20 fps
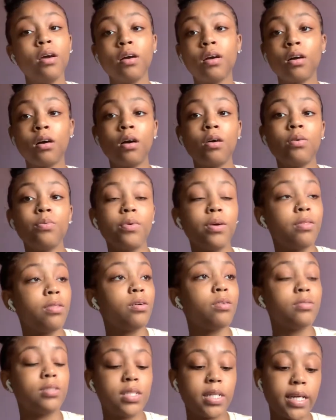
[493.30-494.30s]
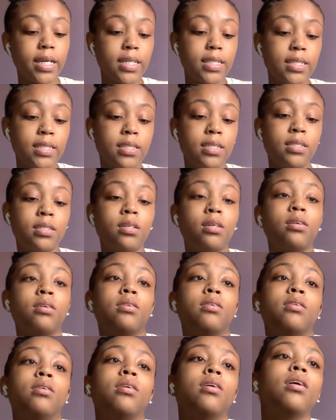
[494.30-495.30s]
gone with those days.
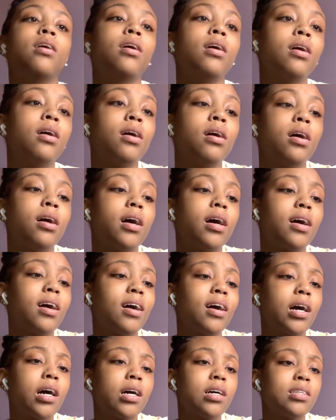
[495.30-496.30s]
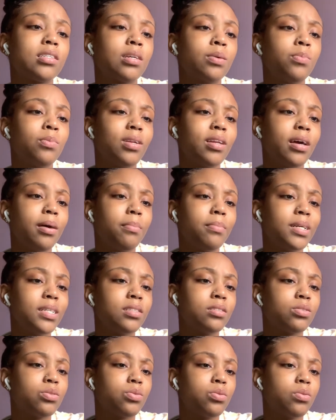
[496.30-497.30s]
Someone at my
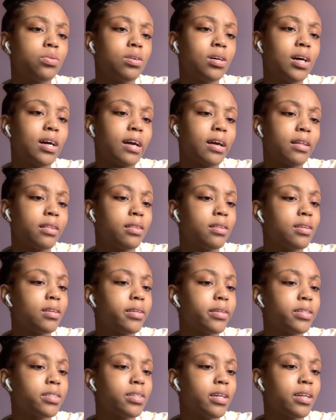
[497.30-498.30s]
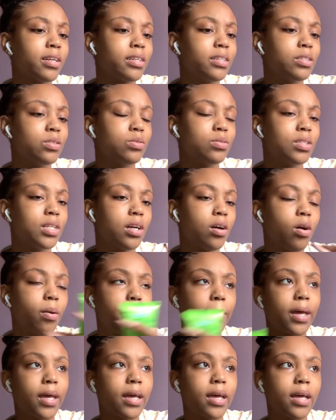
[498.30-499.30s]
school had this and I used it on
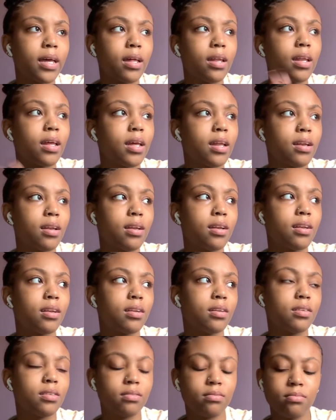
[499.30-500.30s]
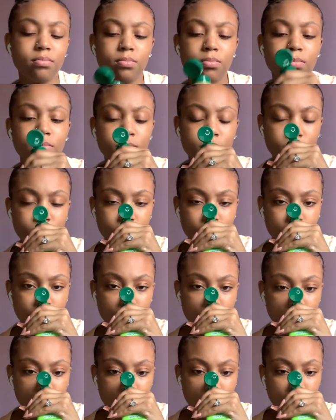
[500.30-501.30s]
my hand and
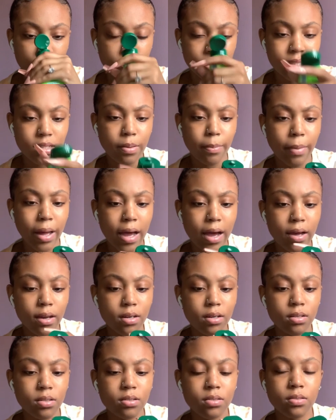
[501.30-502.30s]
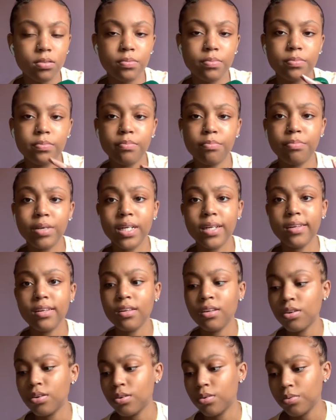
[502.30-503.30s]
it wasn't bad. But
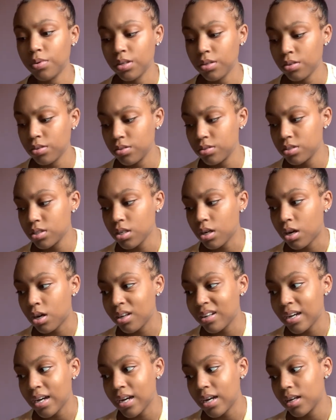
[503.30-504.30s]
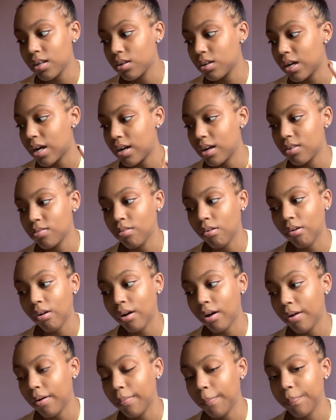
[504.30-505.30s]
you know, when you're using all that
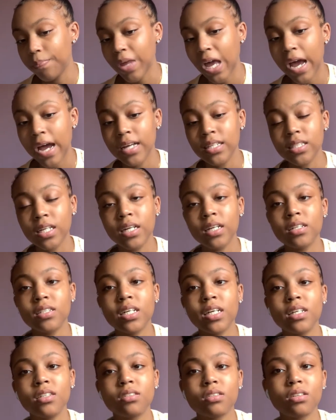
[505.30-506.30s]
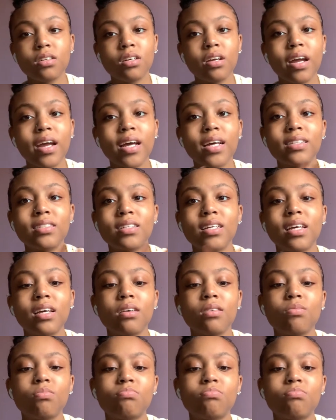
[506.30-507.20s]
hand sanitizer, your hands get